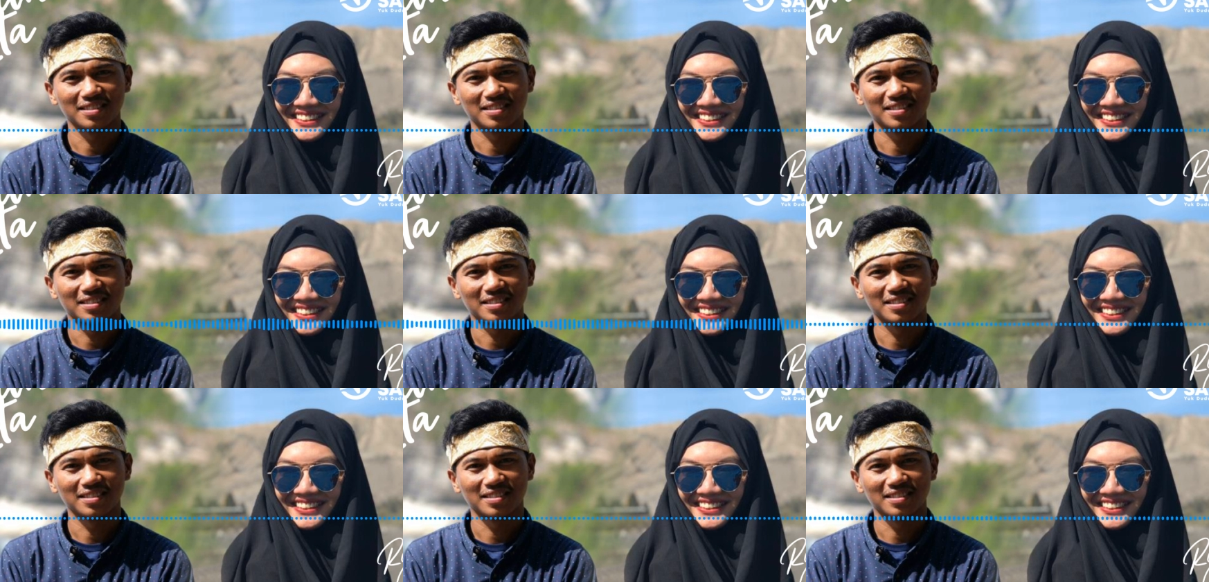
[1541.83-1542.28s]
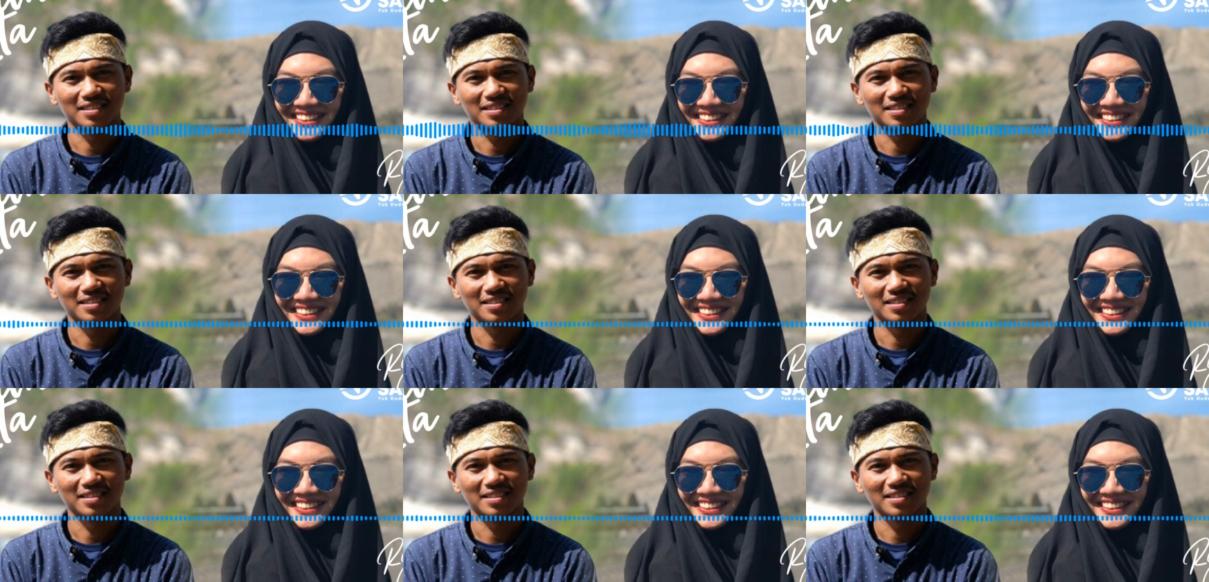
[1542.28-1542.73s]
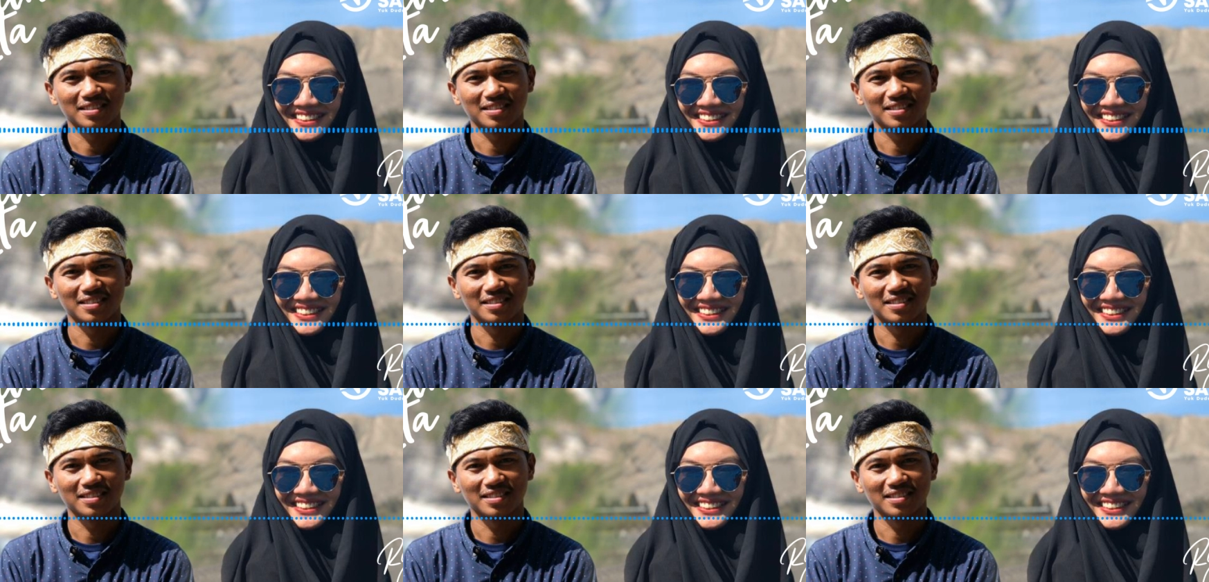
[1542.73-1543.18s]
Speaker 1: it's
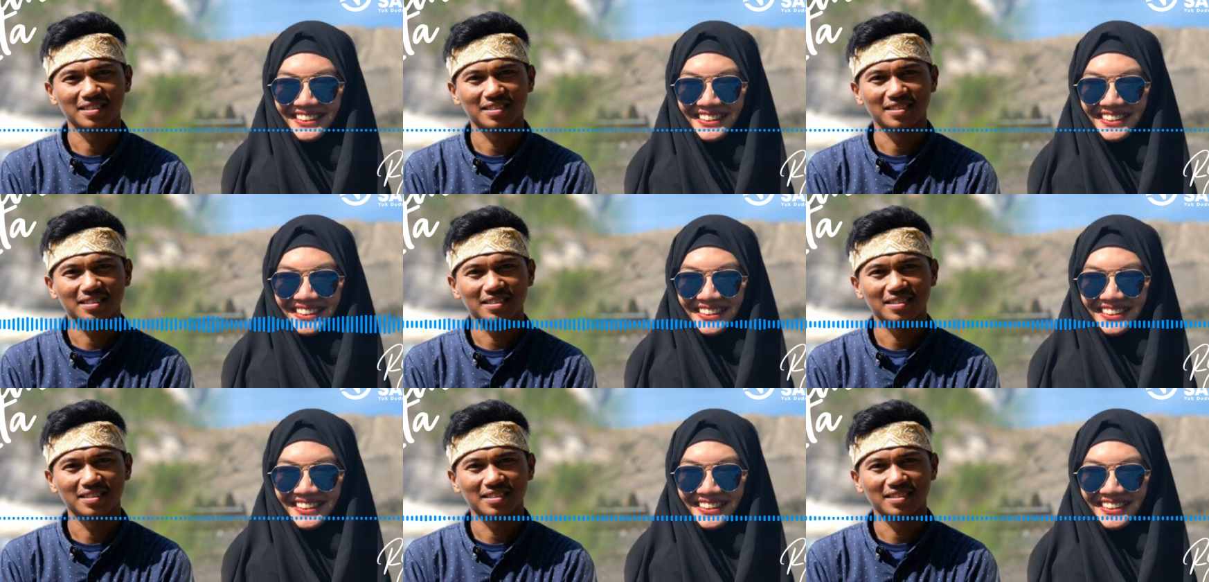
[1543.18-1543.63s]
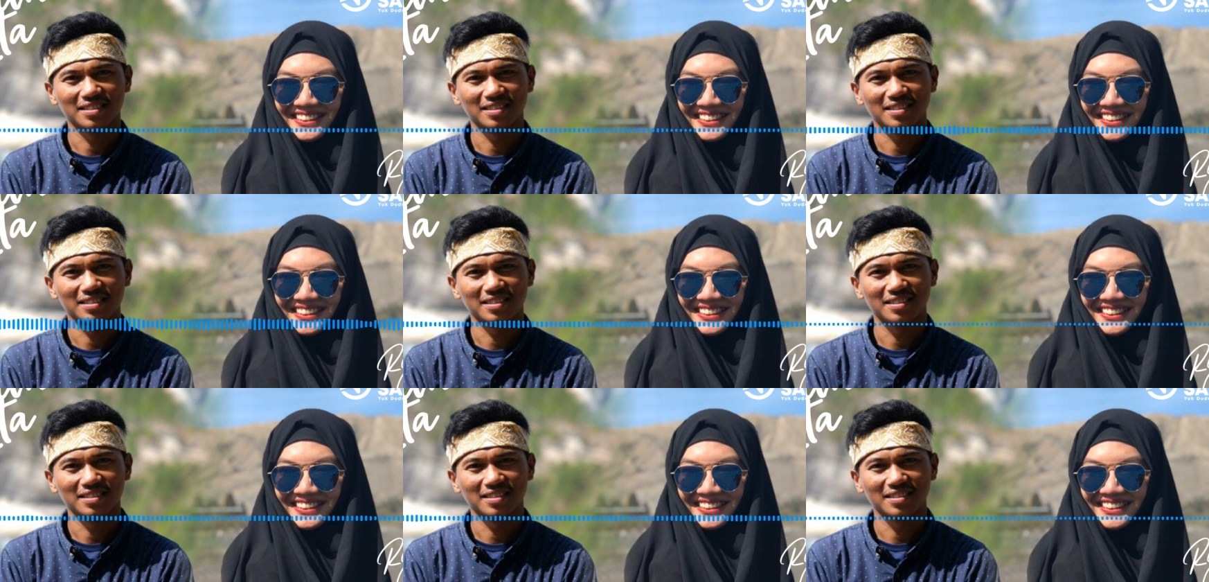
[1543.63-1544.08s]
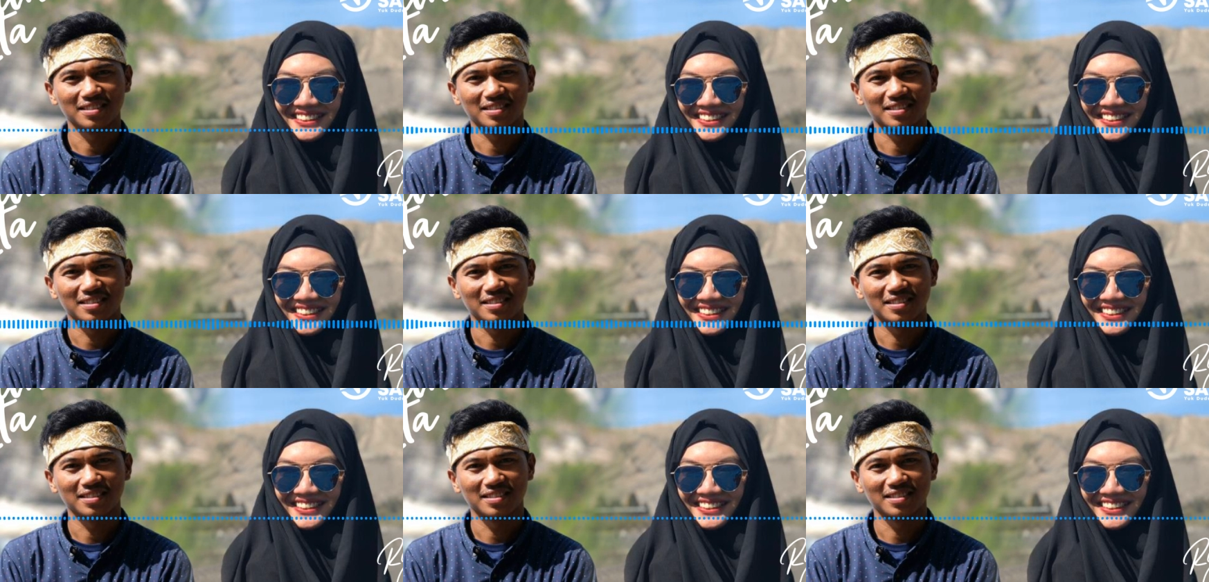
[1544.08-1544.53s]
very i mean that it's
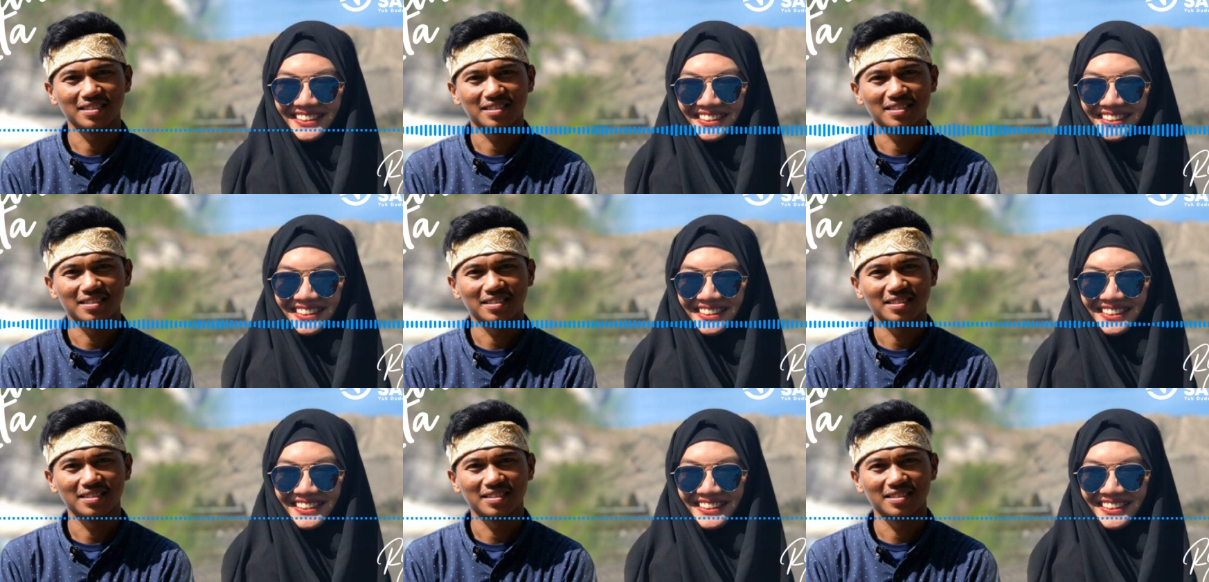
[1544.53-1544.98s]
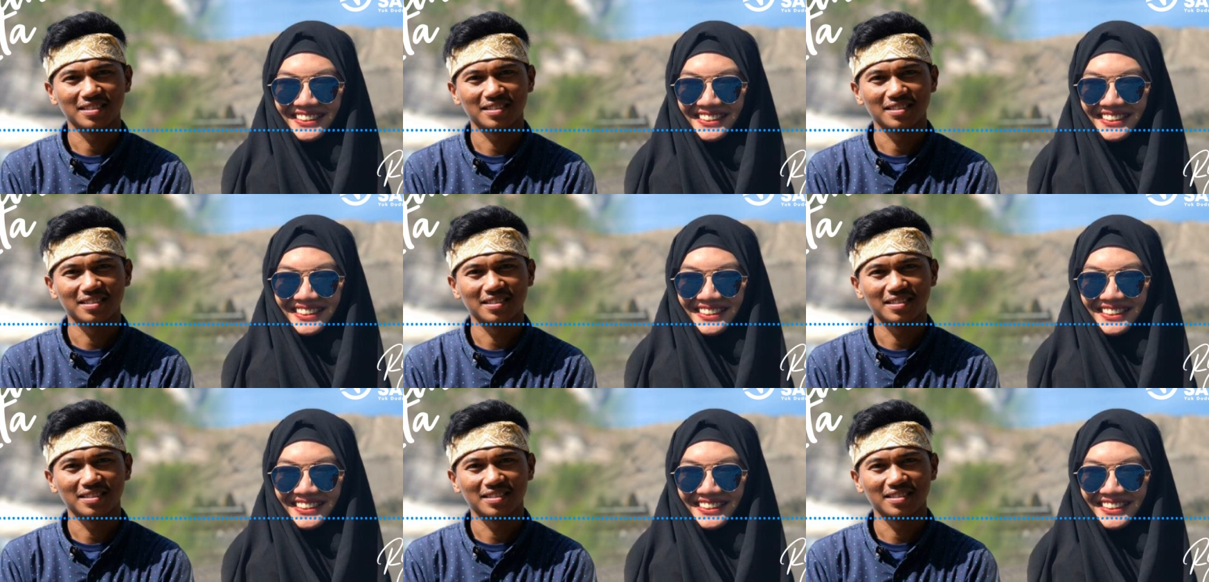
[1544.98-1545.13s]
very best